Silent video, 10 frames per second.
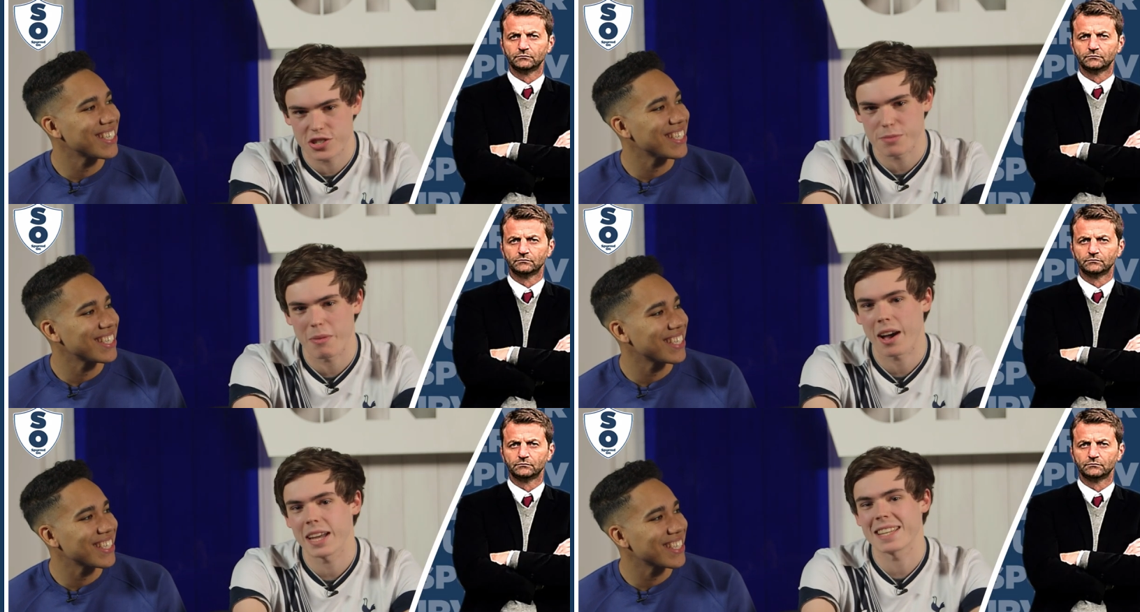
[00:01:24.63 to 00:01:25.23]
Speaker 1: lost his
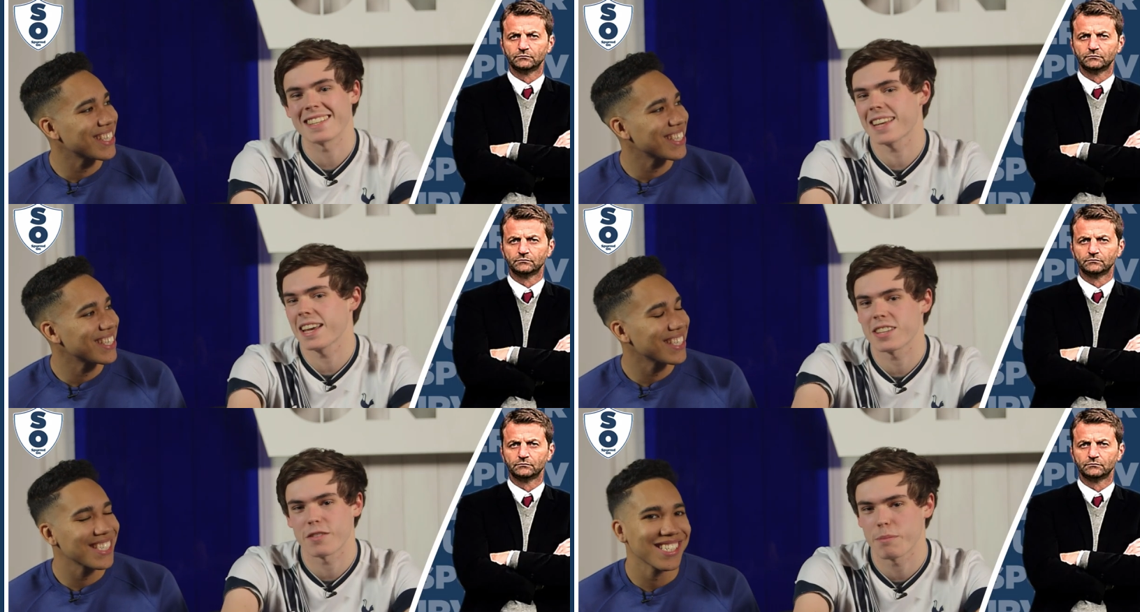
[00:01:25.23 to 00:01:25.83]
mind. He's
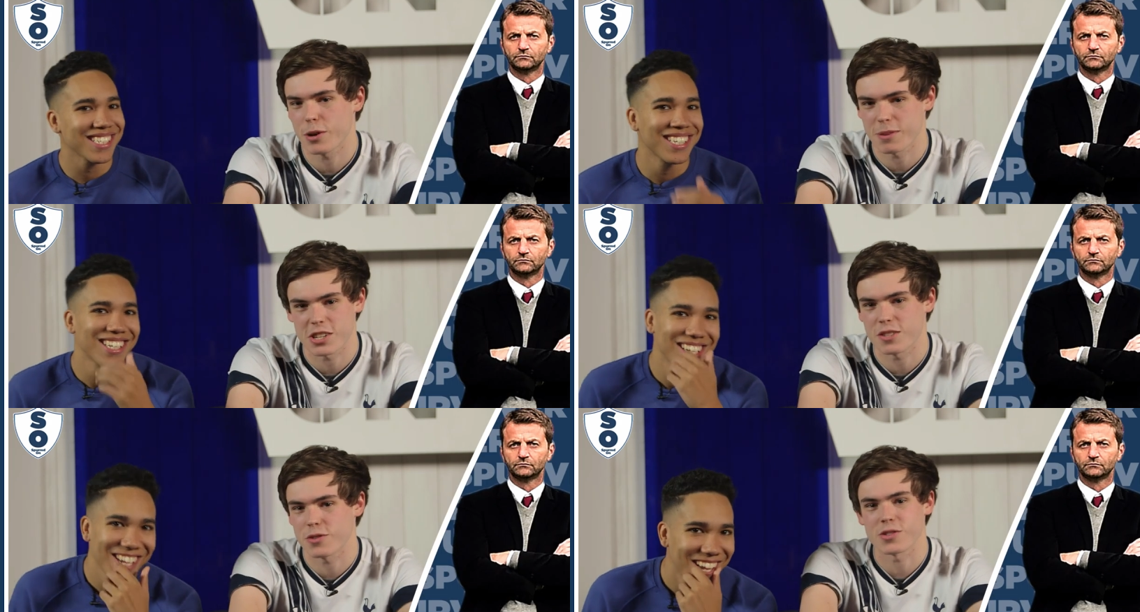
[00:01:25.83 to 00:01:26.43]
saying stuff in
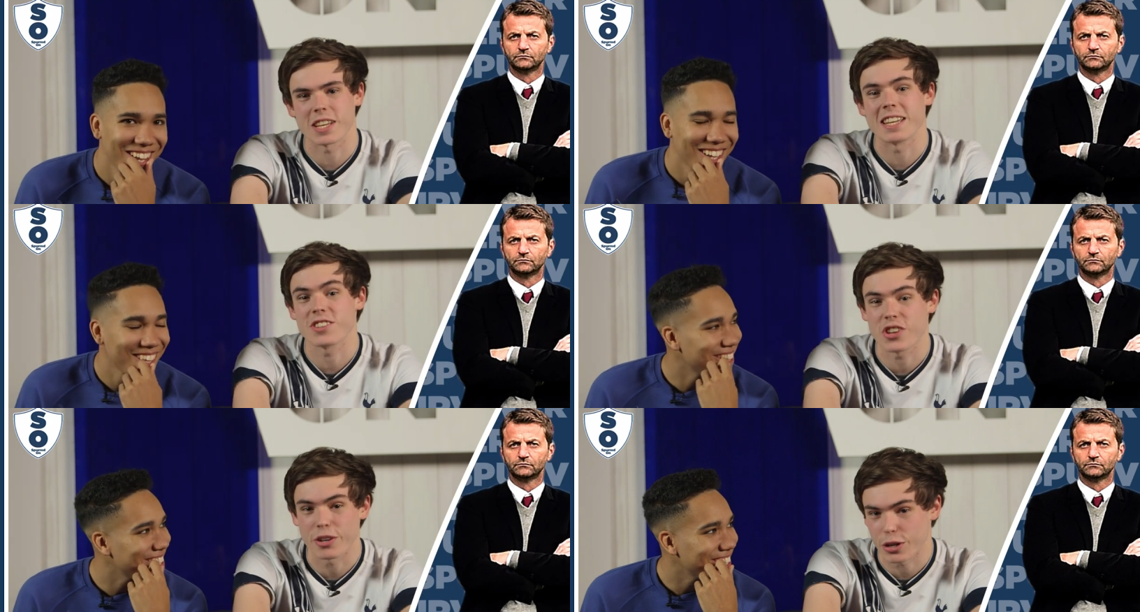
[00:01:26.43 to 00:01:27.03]
post-match interviews that
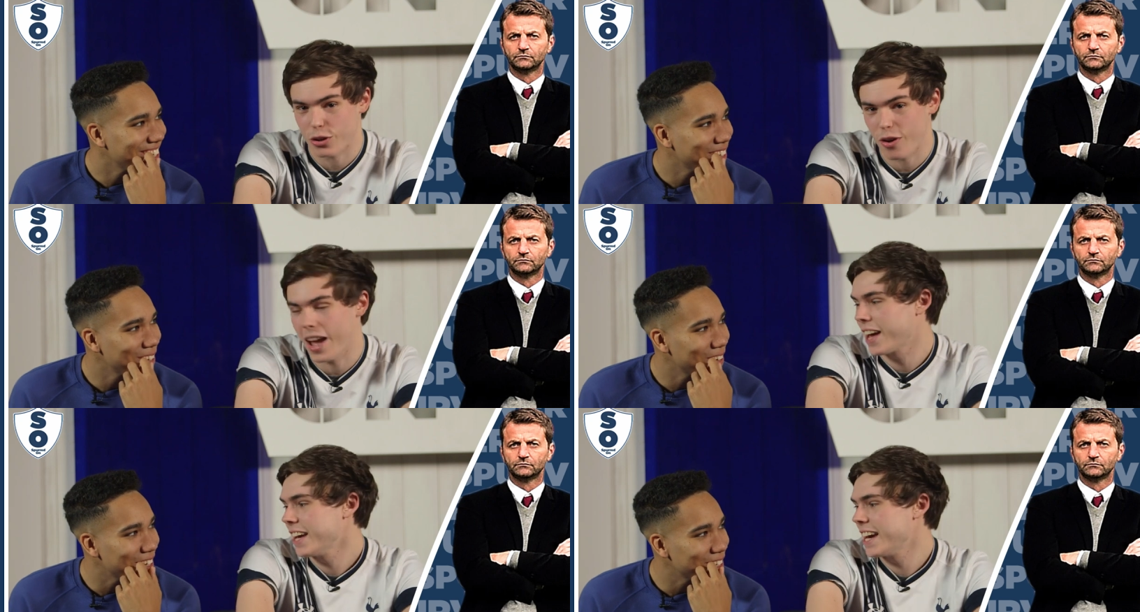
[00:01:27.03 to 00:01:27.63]
he is going to
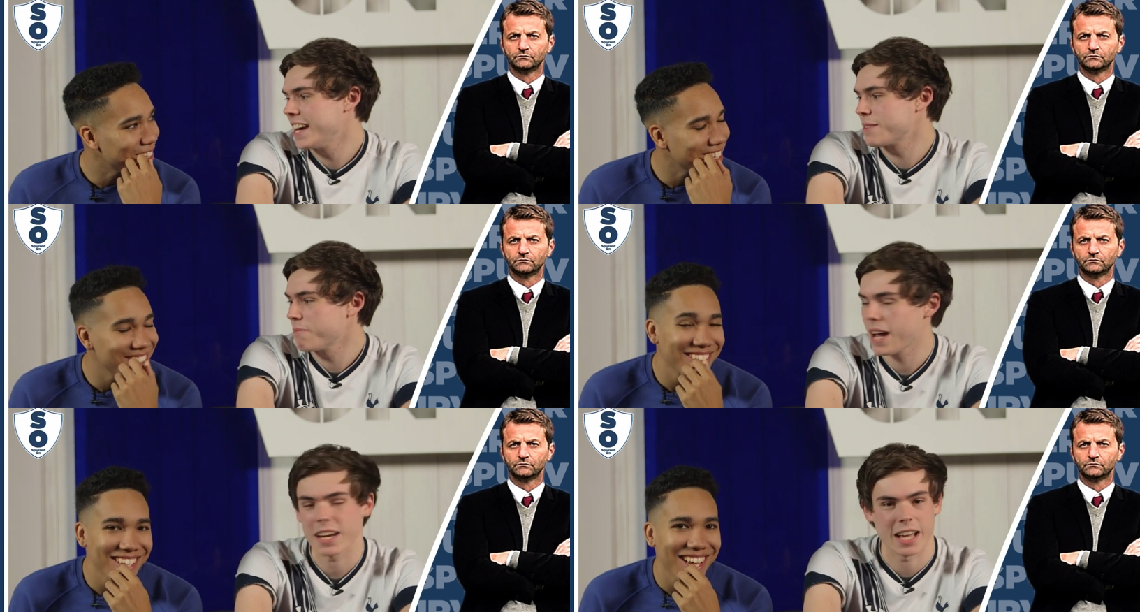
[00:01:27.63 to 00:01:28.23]
regret. He's
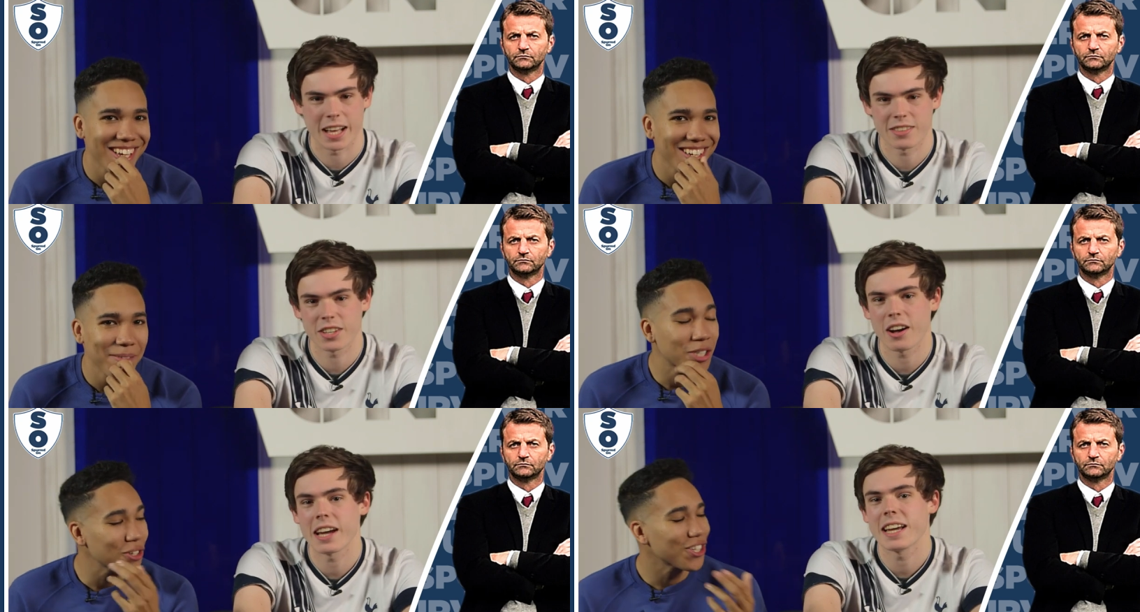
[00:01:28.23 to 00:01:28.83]
a maniac. Yeah.
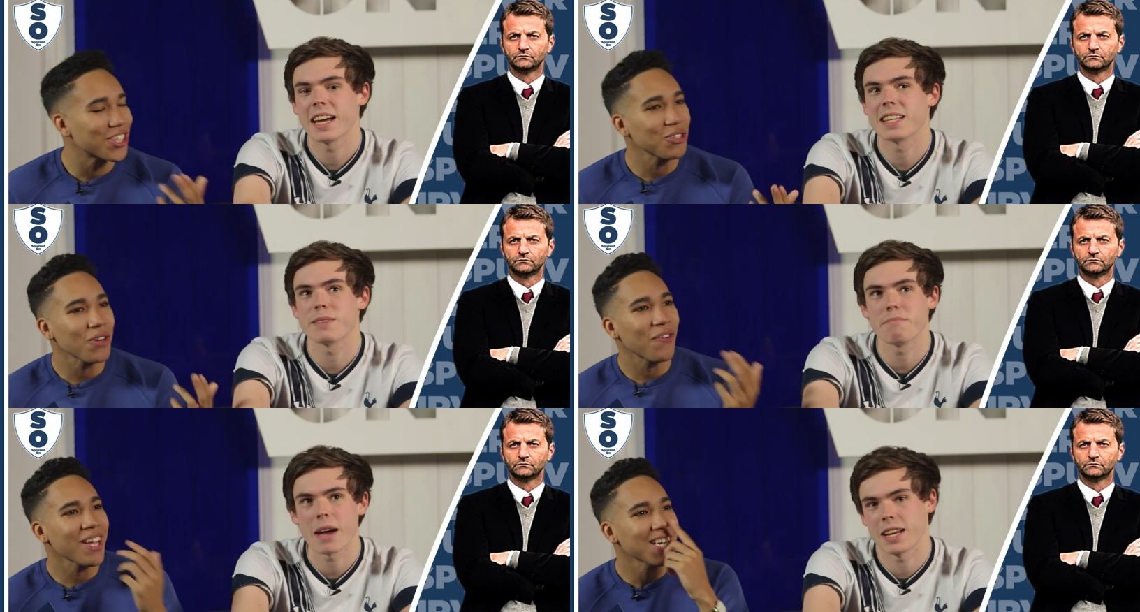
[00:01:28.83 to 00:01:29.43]
The guy but do, do
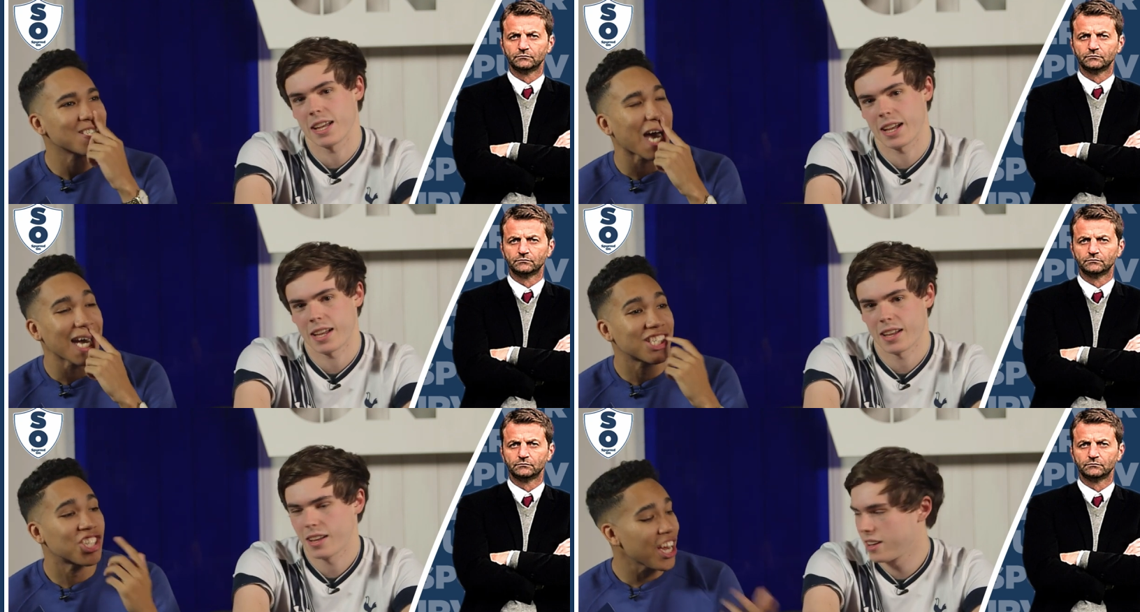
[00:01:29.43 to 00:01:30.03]
you know the thing maniac. is,
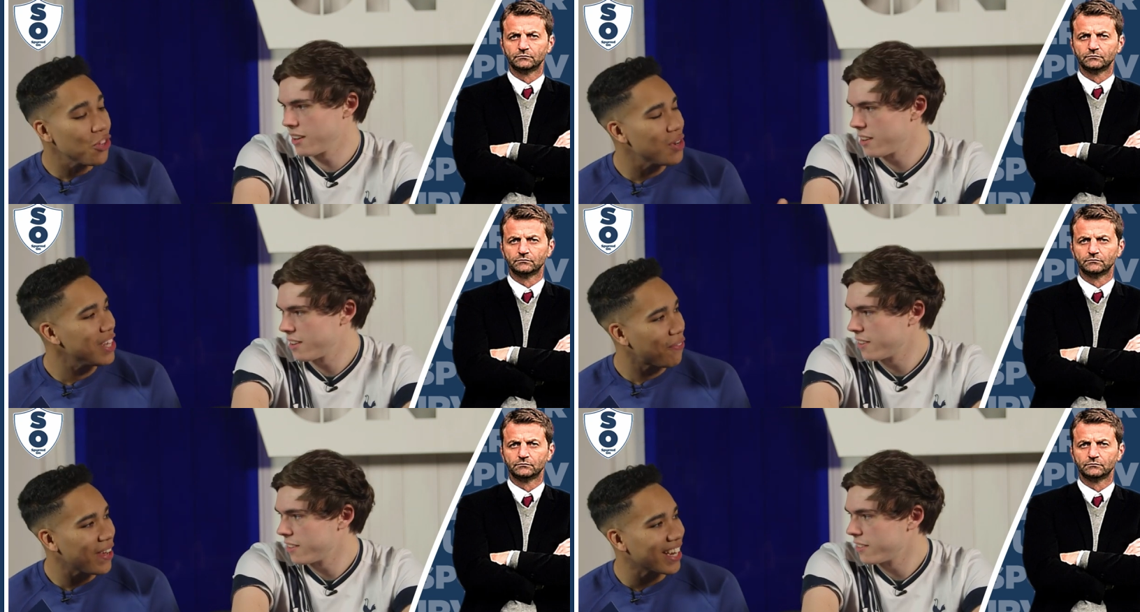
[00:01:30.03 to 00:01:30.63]
Speaker 2: I
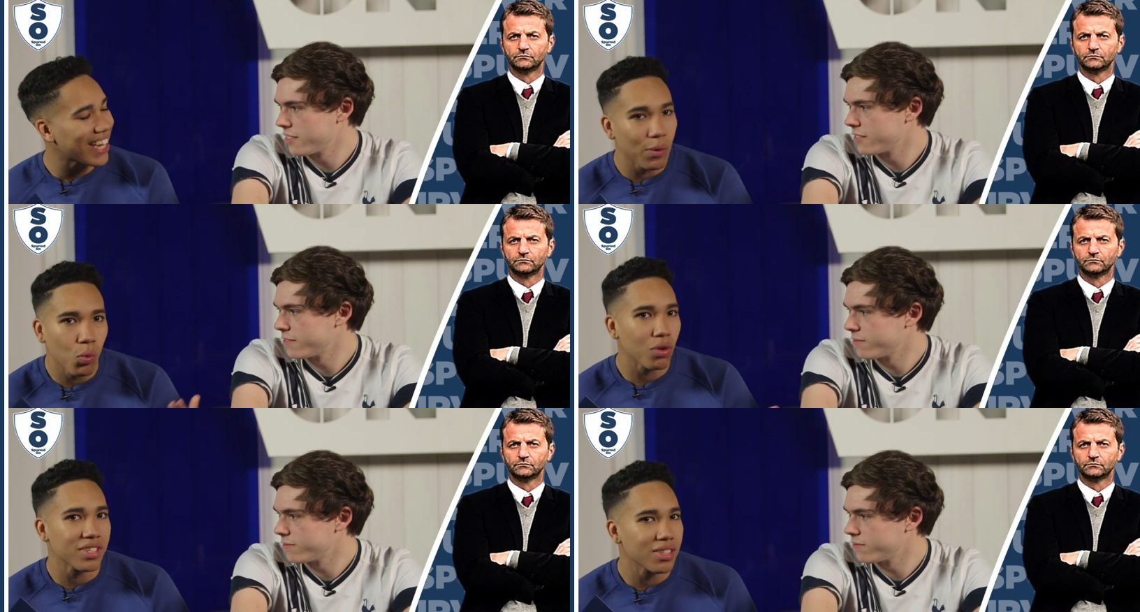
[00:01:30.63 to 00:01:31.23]
genuinely think he
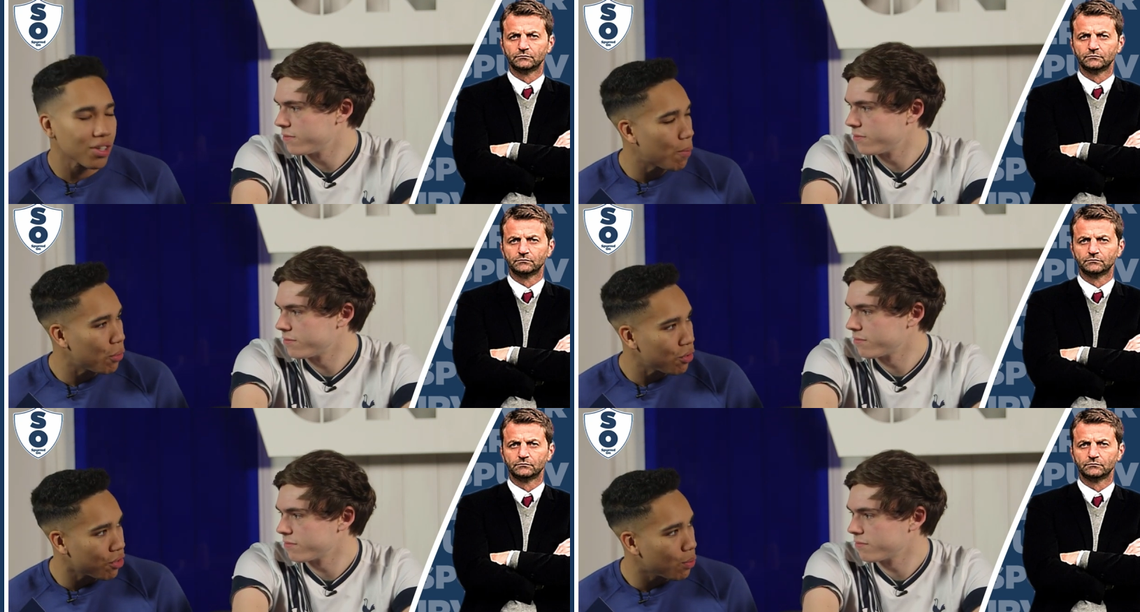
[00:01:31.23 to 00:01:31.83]
walks into the
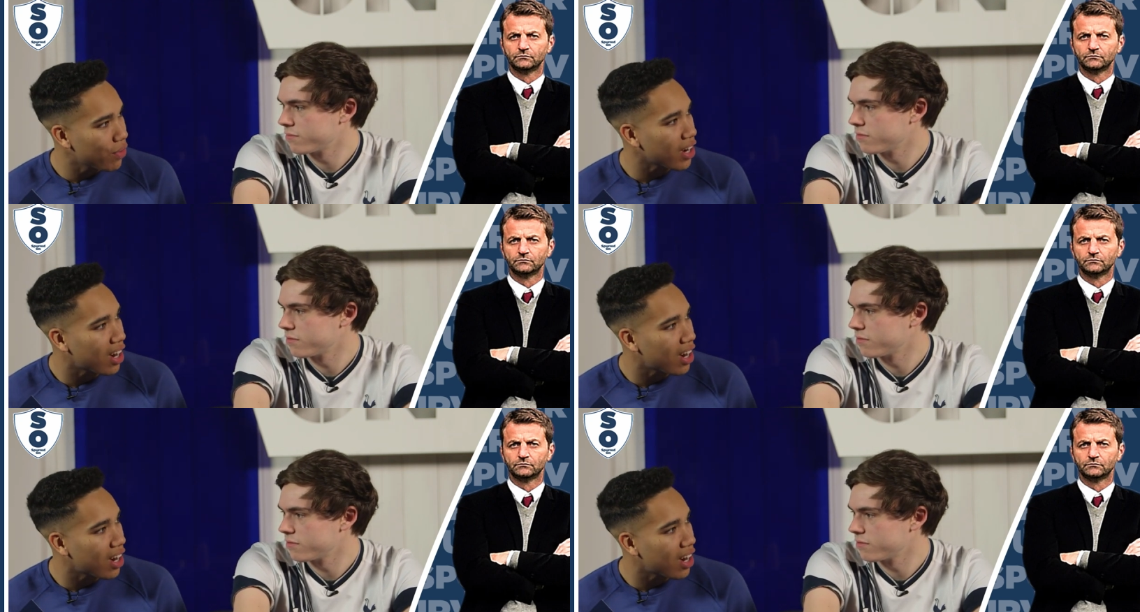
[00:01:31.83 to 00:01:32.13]
boardroom with